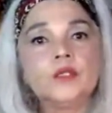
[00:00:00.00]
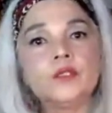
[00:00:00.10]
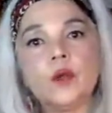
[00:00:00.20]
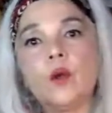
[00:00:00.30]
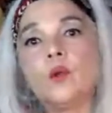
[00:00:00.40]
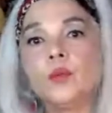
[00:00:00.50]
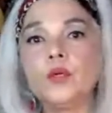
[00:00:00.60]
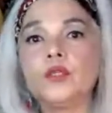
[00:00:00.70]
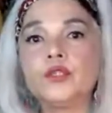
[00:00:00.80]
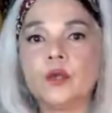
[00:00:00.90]
Don't
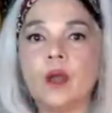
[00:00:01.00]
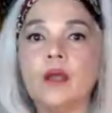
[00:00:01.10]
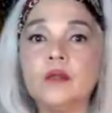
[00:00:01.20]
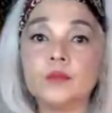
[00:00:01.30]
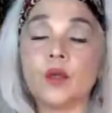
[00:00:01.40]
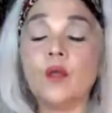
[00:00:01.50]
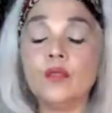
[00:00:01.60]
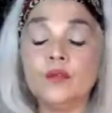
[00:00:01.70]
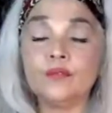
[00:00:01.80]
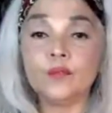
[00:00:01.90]
put your items on
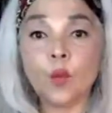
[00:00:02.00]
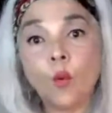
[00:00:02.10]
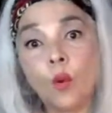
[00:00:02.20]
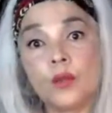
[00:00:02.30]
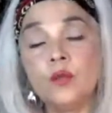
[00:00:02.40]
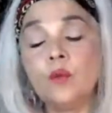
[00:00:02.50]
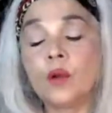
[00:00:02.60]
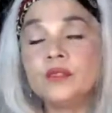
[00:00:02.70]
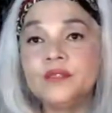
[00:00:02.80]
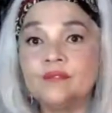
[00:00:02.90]
the floor. You are
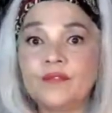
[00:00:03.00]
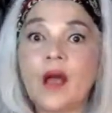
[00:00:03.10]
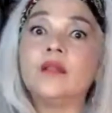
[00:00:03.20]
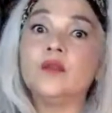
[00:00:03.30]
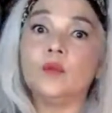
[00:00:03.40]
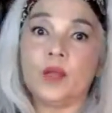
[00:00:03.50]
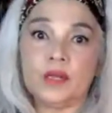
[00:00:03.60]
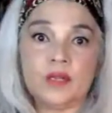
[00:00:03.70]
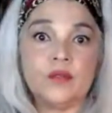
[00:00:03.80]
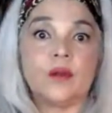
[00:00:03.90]

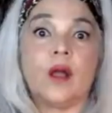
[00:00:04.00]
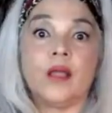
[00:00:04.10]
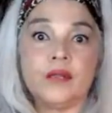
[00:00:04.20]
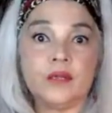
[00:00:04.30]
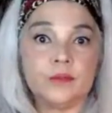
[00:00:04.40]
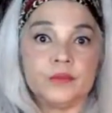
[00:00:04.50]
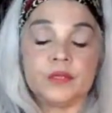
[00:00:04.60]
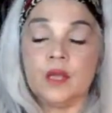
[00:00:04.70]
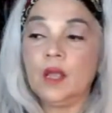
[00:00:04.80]
devaluing your items.